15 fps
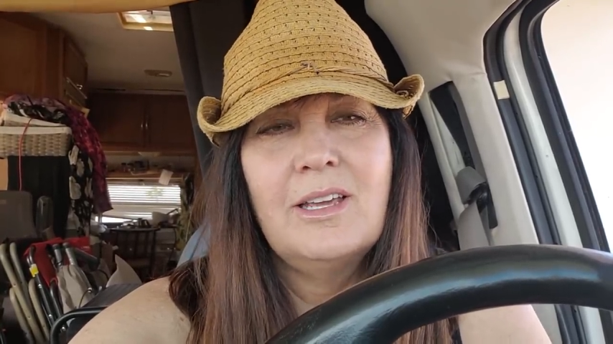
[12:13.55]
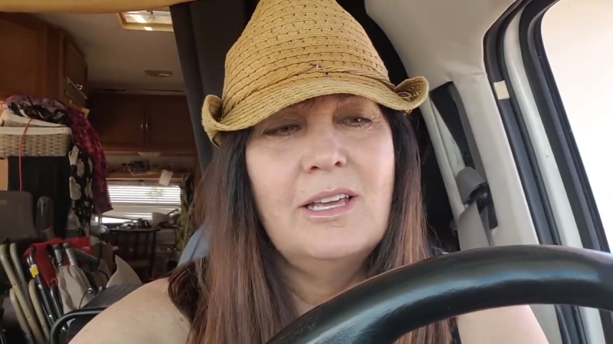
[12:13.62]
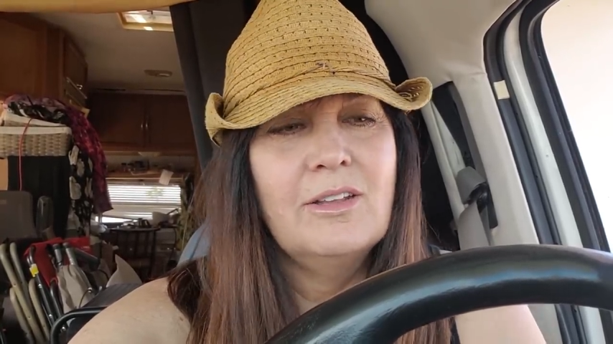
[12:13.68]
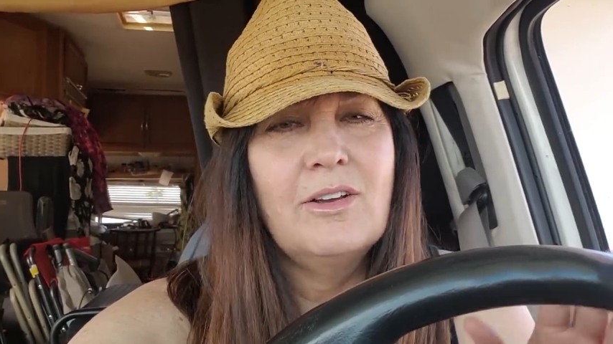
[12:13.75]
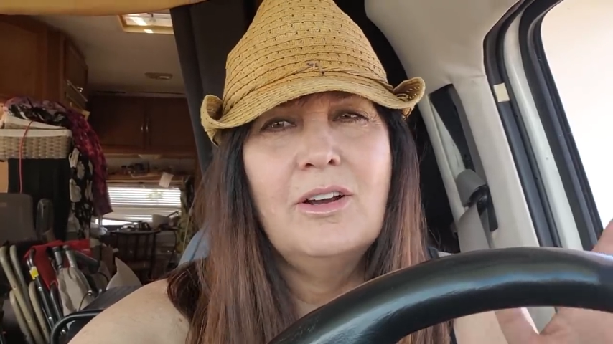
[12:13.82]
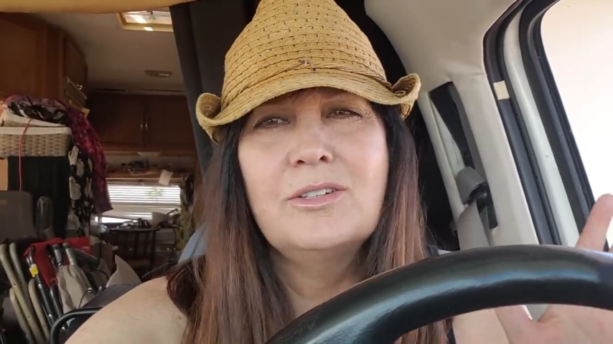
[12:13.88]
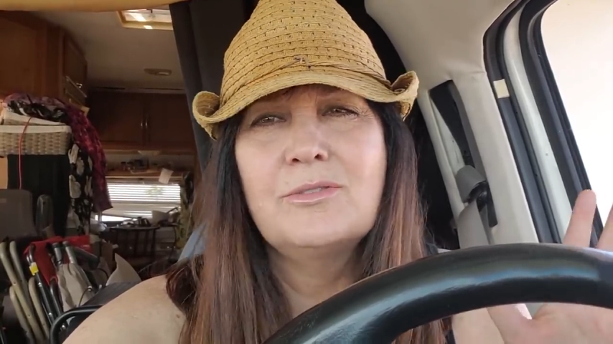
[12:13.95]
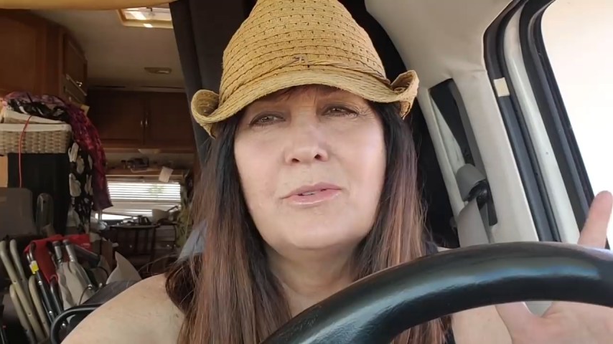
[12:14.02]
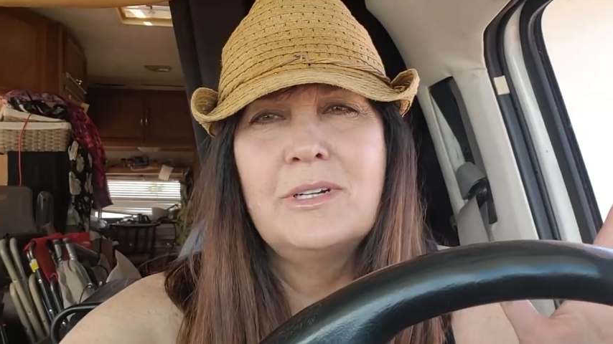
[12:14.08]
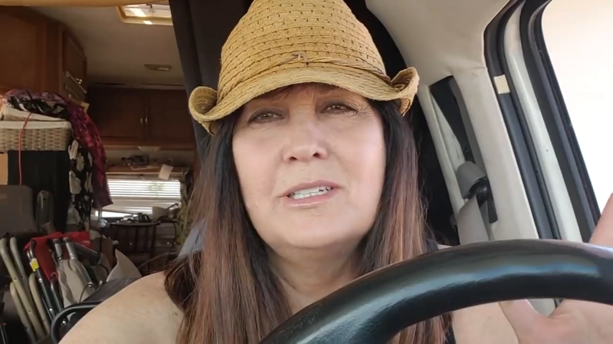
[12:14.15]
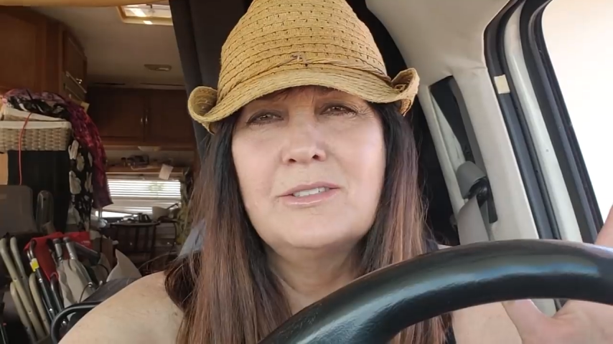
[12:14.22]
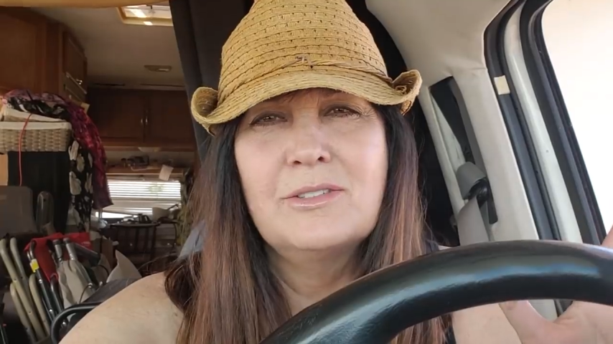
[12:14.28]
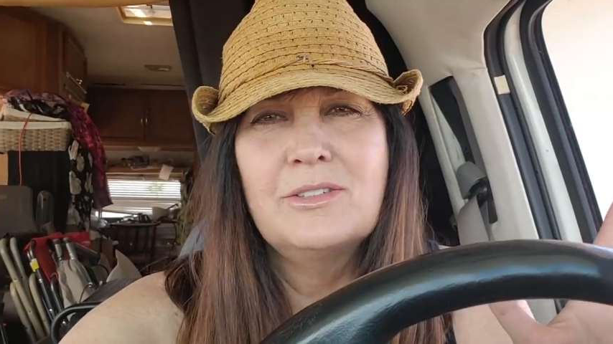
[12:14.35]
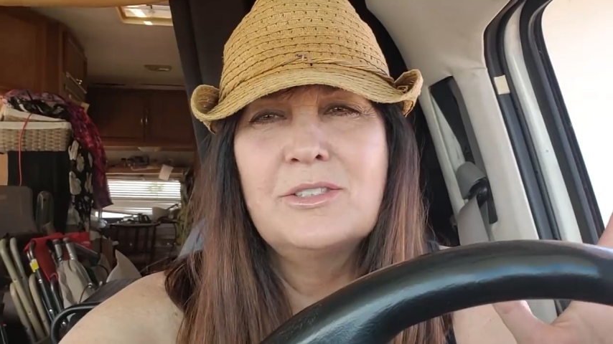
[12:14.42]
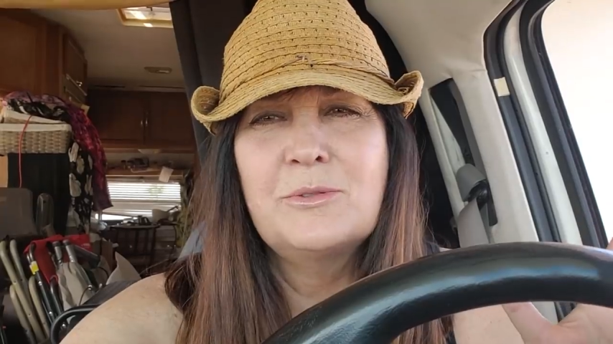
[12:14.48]
Okay, the car's
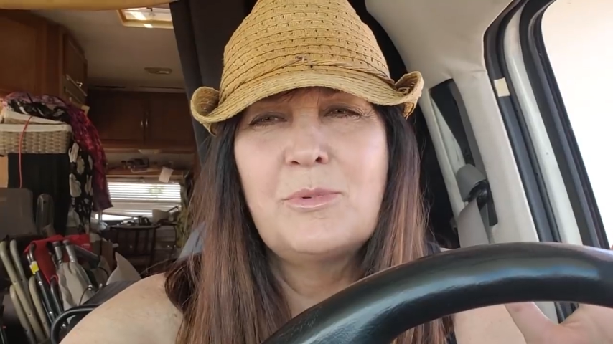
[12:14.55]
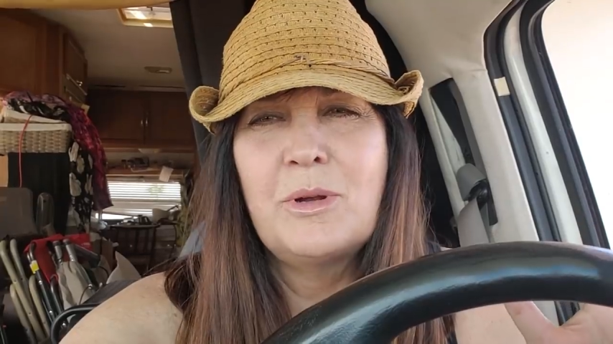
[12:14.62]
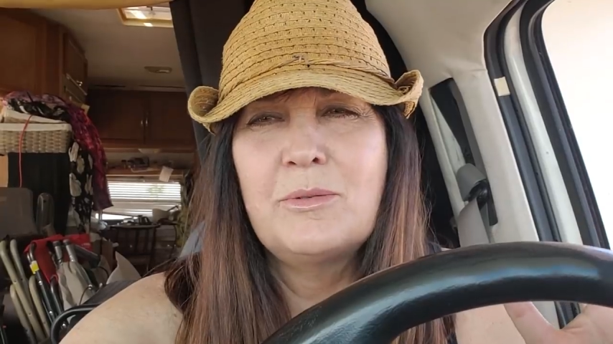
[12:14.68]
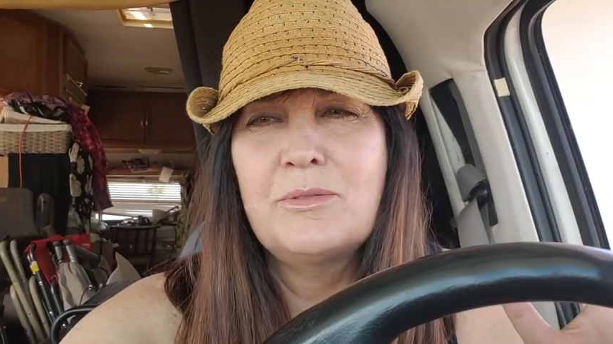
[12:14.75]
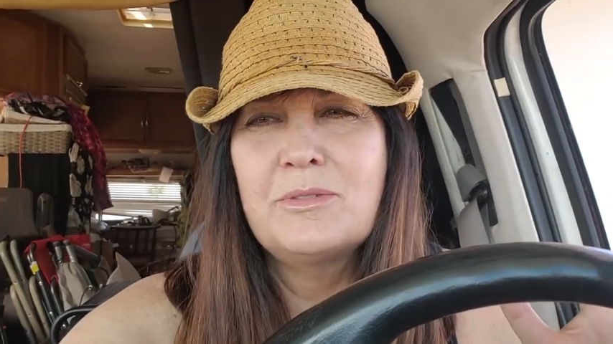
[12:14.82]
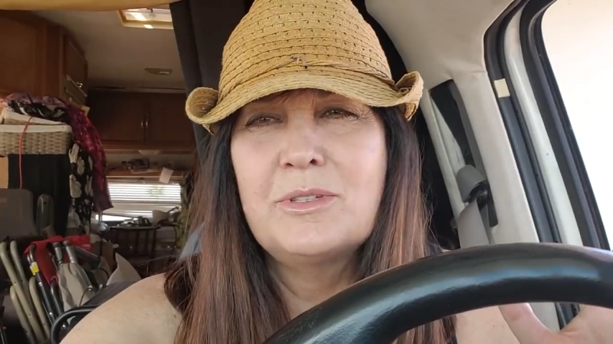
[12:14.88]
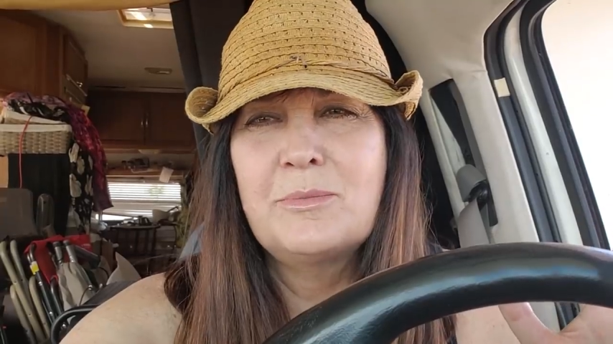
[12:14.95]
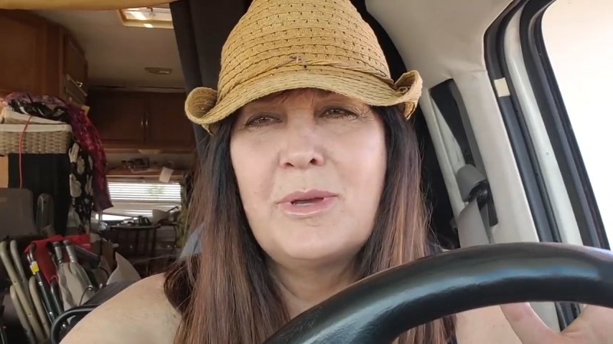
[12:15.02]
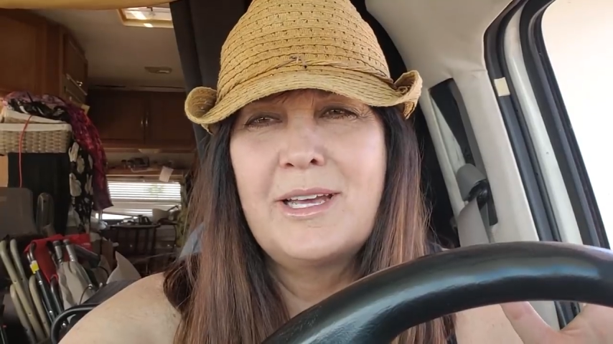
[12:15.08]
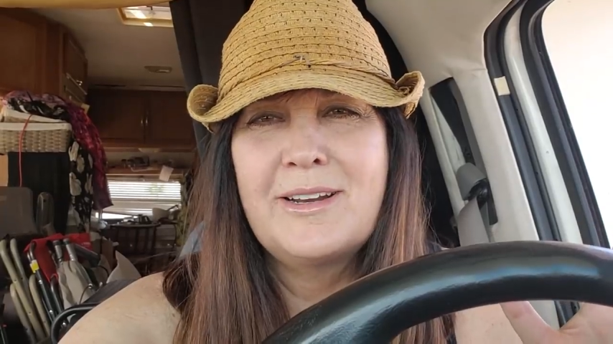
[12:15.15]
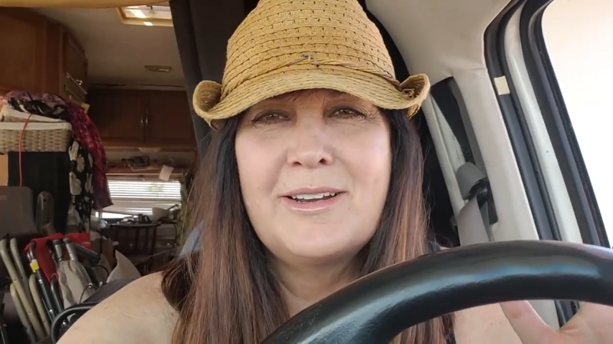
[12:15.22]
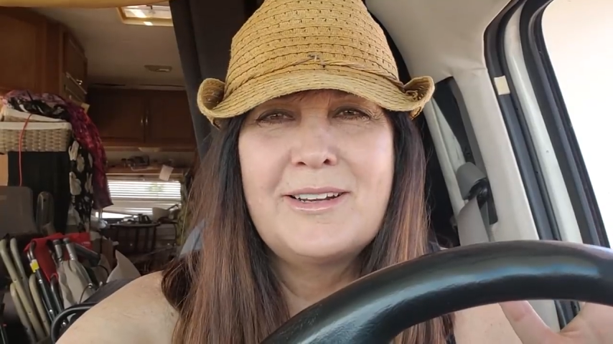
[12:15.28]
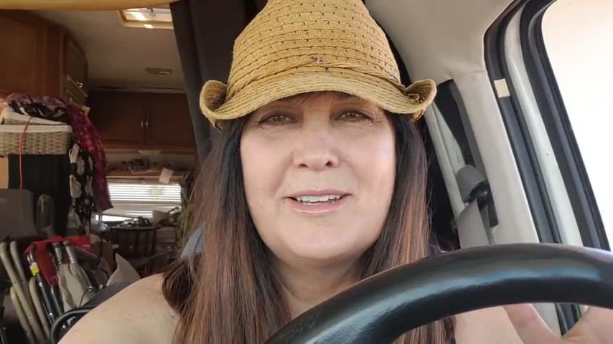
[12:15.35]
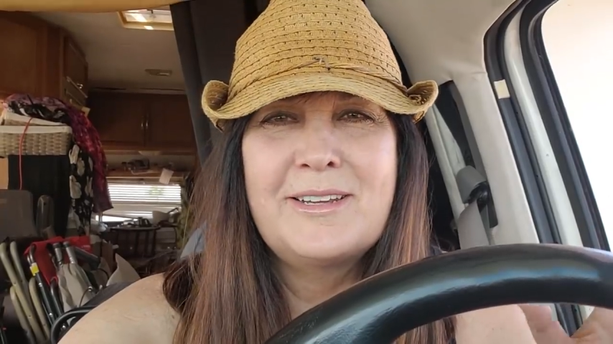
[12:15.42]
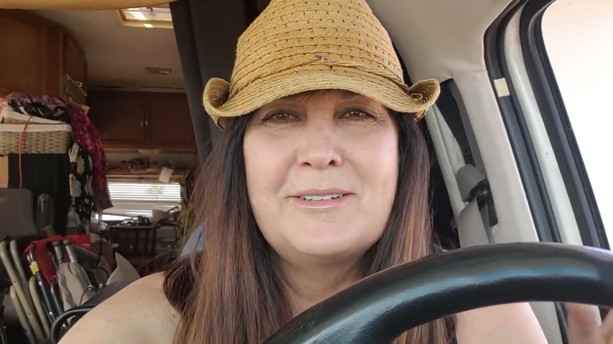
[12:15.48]
running, so this is probably really bad
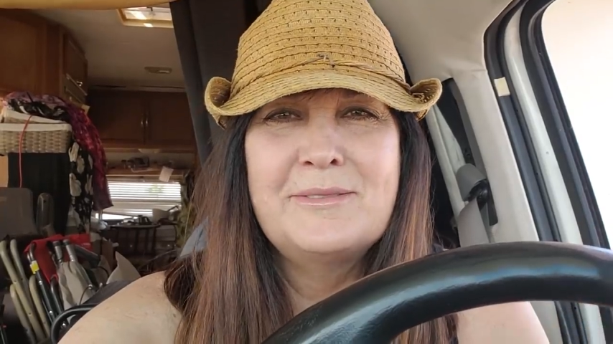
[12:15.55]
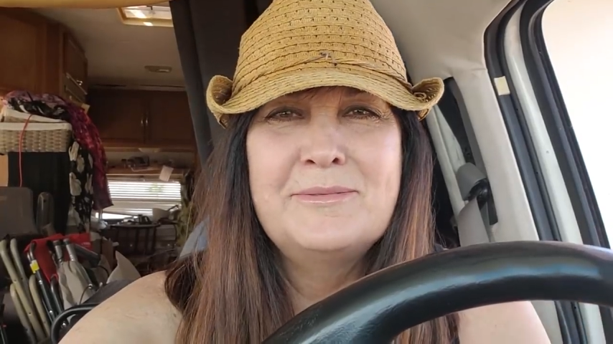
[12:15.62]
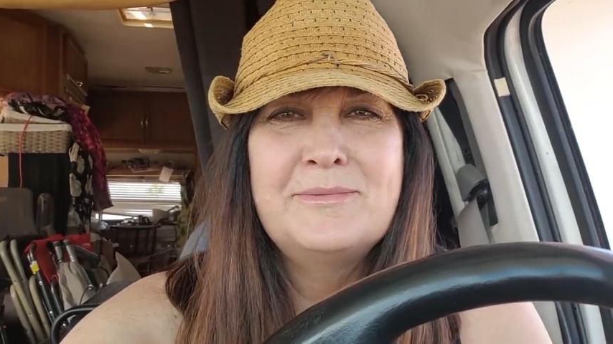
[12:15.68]
audio.